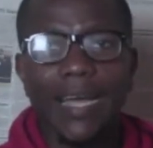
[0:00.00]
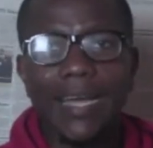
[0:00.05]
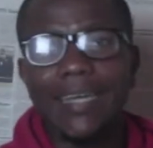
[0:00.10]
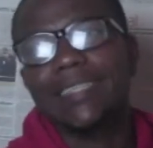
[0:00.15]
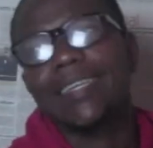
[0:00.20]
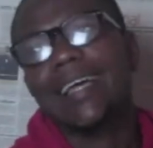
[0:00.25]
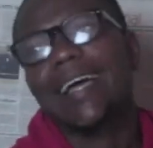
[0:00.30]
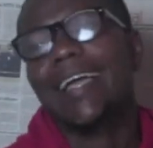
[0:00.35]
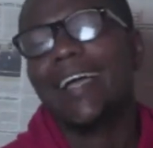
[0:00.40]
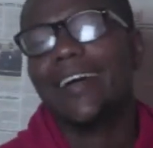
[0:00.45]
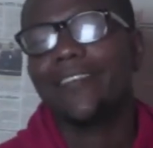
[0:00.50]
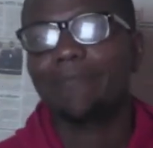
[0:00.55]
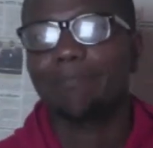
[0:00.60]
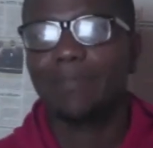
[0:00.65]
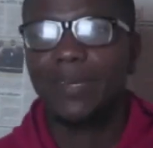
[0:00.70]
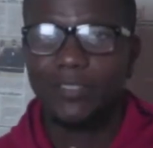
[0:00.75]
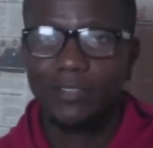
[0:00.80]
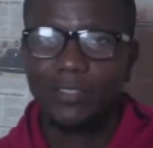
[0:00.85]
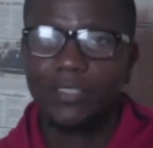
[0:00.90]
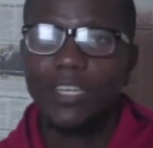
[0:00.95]
and I have
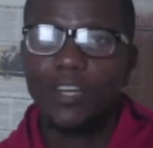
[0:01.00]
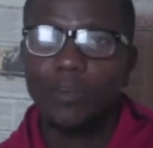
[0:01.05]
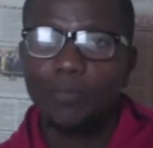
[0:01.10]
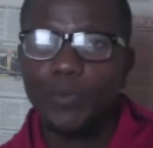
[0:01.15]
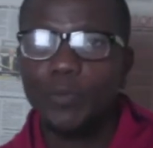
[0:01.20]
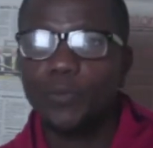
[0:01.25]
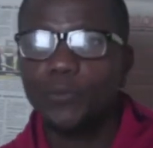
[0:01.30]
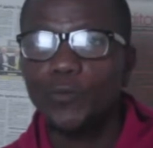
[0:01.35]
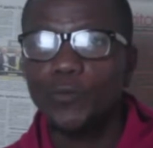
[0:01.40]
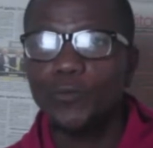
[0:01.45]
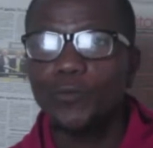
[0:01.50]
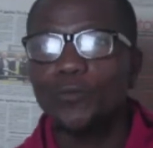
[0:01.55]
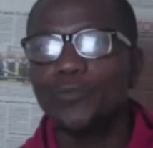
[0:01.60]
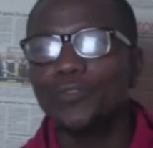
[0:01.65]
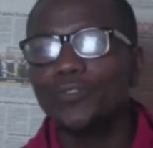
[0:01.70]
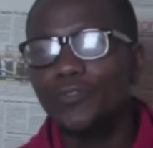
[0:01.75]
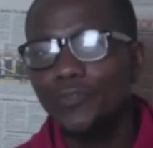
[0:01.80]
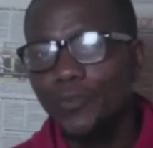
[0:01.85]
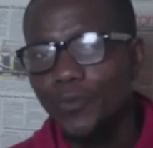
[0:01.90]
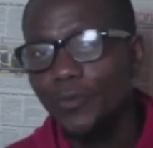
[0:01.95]
personal people
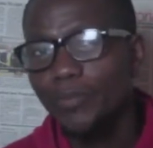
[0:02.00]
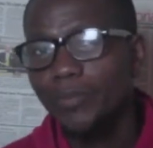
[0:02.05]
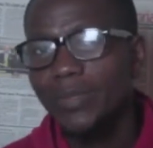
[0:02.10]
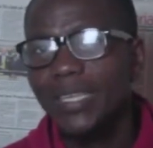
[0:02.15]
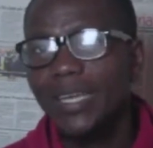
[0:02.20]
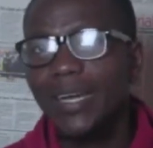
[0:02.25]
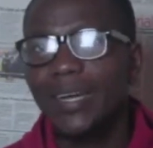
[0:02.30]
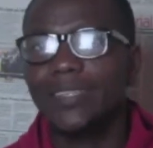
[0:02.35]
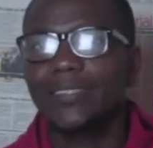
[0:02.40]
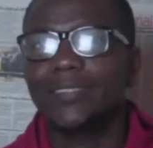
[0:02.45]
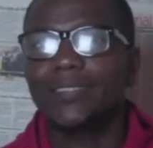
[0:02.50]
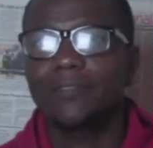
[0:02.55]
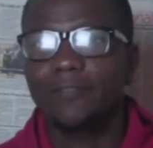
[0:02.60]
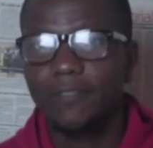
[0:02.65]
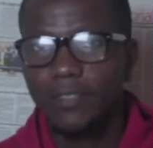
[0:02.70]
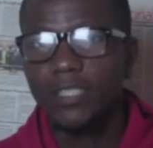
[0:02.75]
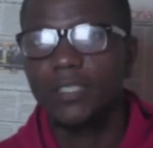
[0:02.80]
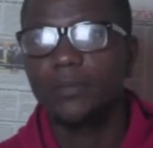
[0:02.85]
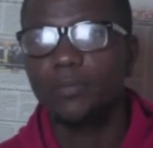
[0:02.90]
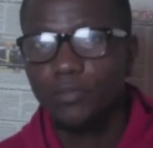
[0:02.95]
who know me as
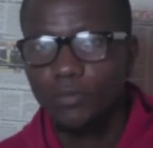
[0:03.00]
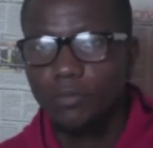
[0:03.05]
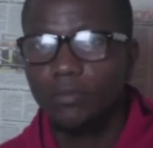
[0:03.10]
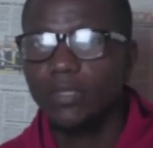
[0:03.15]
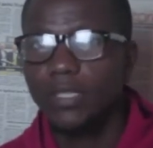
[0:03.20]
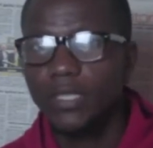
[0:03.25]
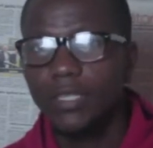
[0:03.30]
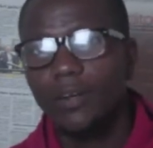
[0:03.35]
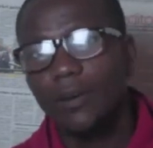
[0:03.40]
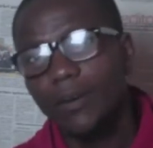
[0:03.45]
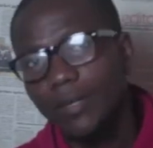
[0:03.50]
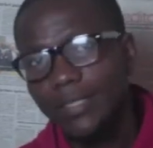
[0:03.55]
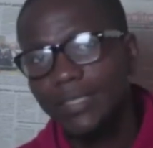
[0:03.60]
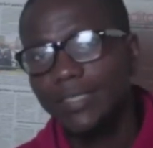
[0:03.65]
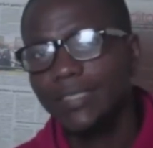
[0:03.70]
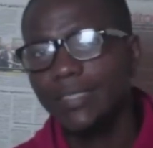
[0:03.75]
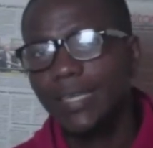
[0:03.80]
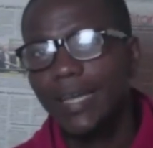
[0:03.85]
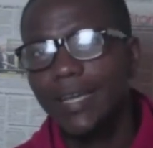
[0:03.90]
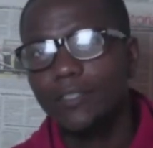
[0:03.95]
Phillips Tunde on
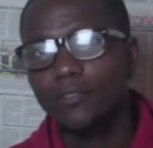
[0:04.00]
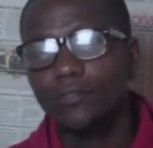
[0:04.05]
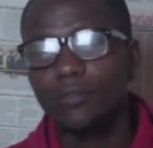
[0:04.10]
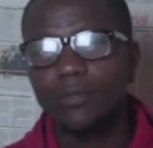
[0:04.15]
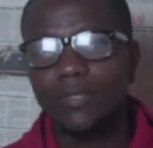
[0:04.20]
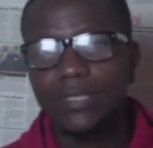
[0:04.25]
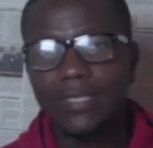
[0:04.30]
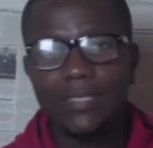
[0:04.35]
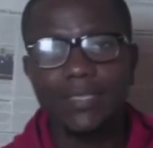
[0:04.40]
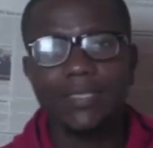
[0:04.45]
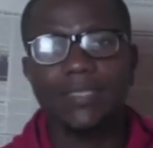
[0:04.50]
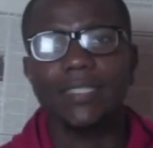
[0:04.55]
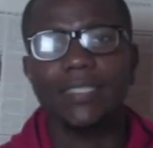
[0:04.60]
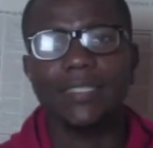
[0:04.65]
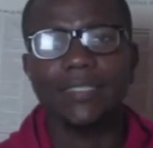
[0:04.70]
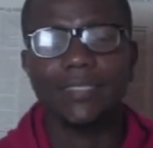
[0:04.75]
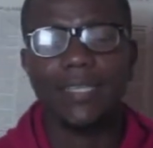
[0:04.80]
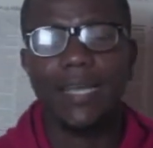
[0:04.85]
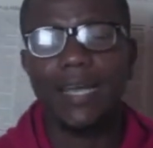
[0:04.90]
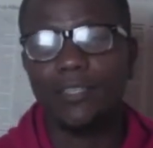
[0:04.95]
the side. So these
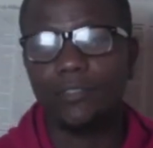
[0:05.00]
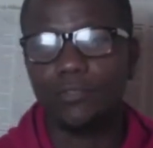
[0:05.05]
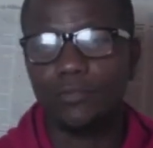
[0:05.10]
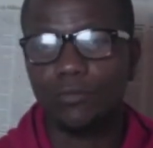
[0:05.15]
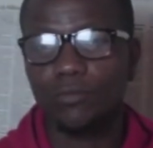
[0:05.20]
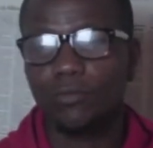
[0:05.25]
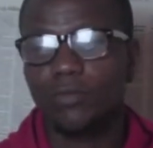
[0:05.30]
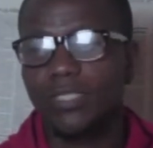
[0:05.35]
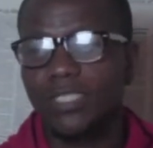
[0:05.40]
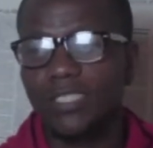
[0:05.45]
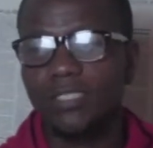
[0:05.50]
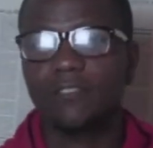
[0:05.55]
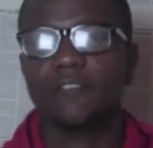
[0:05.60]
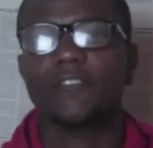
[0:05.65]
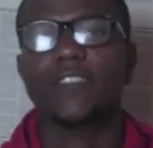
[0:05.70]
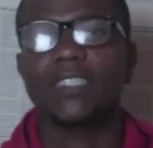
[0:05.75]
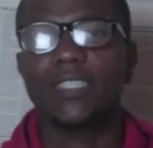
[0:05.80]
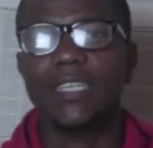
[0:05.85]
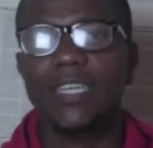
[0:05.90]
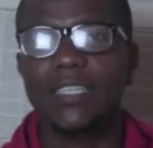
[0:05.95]
things are two
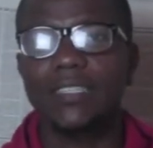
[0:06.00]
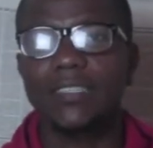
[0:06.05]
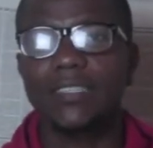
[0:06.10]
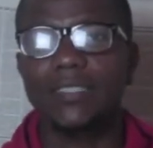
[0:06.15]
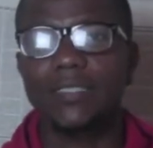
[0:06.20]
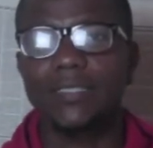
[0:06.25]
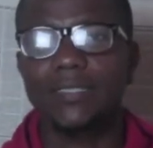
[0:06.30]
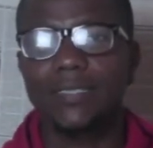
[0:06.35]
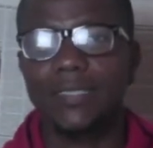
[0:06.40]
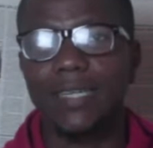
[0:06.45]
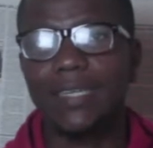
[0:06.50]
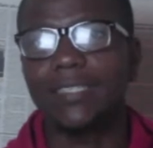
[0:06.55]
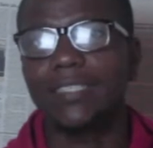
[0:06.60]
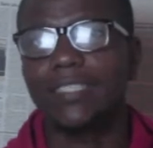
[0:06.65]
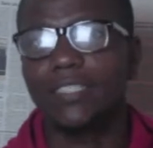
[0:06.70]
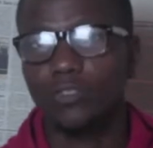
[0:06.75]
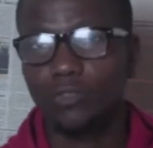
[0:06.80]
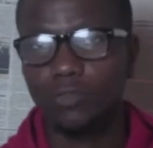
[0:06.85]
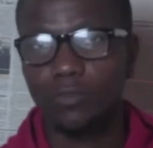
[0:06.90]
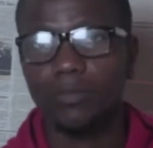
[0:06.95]
different entities and
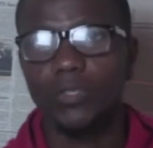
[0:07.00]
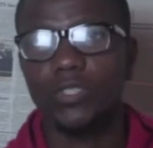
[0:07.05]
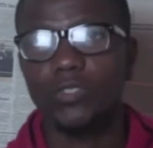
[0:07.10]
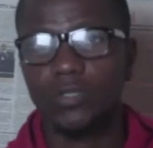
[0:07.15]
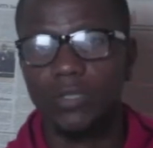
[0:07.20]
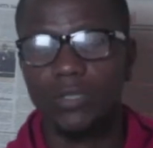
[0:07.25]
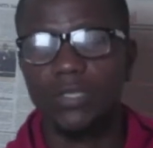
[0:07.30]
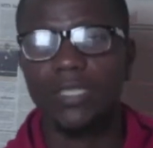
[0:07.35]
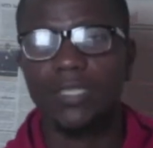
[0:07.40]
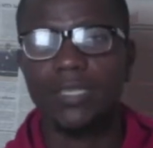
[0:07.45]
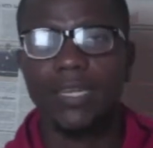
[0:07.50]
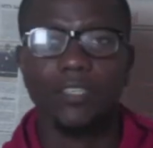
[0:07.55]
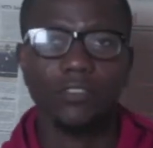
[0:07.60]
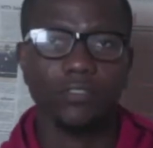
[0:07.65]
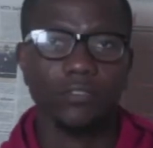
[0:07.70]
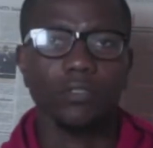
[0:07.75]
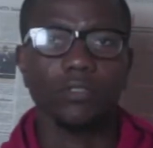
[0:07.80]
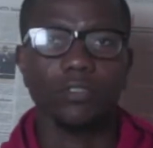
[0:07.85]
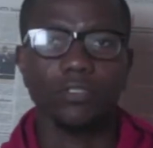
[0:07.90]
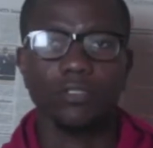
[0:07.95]
they should be treated
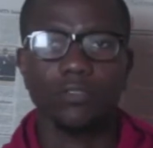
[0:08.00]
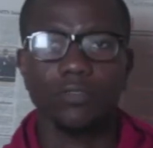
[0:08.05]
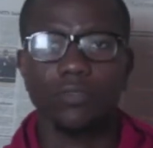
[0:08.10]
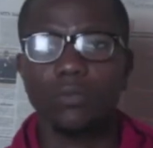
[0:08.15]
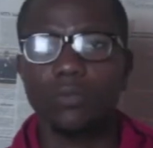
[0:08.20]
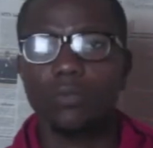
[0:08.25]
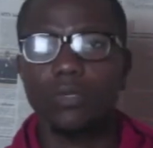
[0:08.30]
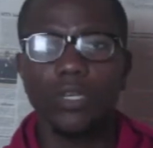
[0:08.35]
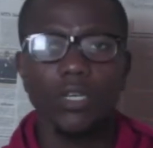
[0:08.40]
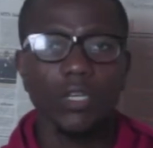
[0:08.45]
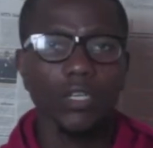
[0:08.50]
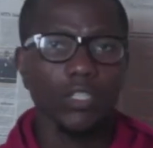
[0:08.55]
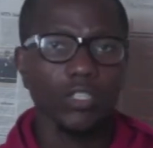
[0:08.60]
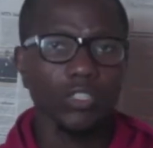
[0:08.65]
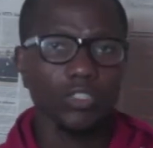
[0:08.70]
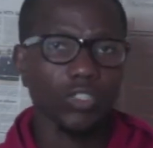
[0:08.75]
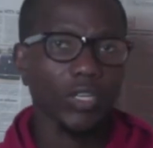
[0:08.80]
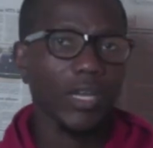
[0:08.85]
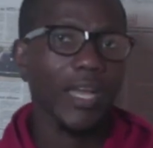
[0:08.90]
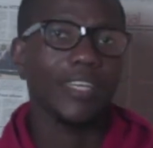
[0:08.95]
as such. So
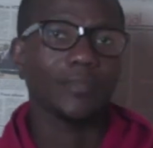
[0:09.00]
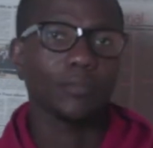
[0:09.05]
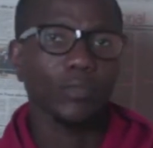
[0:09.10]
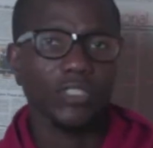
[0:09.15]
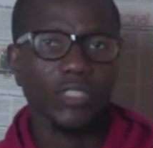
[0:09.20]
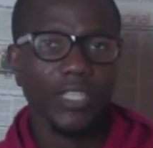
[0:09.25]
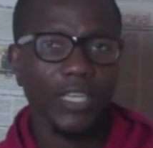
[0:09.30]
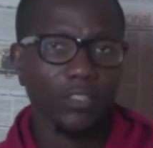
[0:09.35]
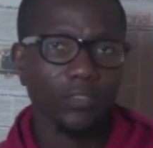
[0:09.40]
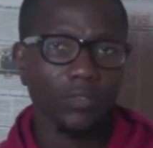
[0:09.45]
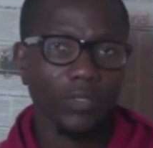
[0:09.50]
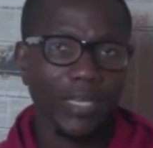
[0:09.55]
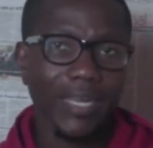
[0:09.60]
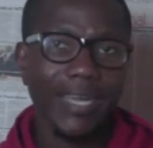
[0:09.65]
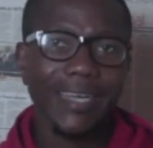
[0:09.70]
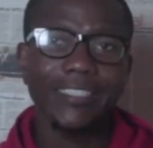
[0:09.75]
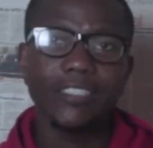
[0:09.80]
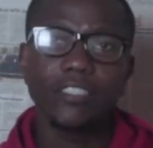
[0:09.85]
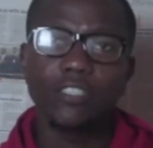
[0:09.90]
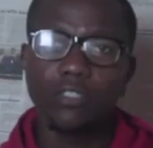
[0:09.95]
try as much as you
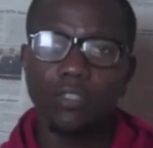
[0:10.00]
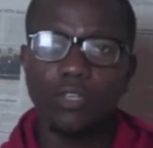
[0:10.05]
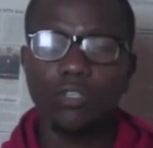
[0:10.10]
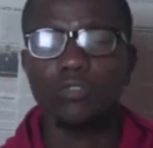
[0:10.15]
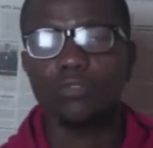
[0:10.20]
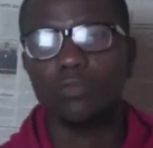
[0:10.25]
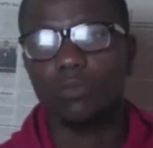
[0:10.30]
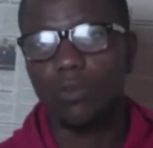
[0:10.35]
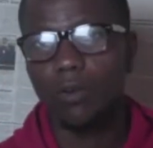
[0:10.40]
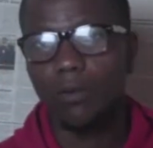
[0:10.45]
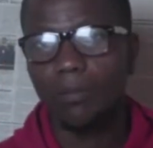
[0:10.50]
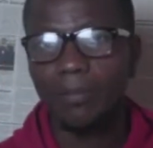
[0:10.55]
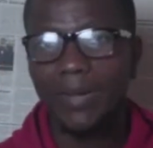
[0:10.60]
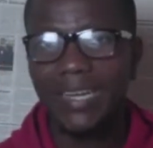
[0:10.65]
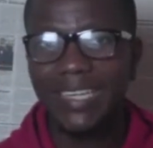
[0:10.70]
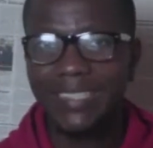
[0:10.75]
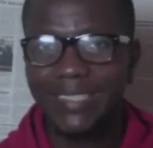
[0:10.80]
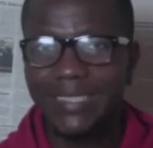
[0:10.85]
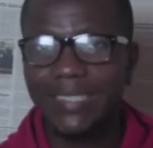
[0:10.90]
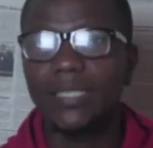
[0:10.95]
can not to
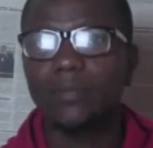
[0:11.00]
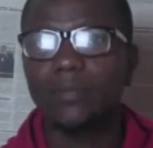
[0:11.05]
combine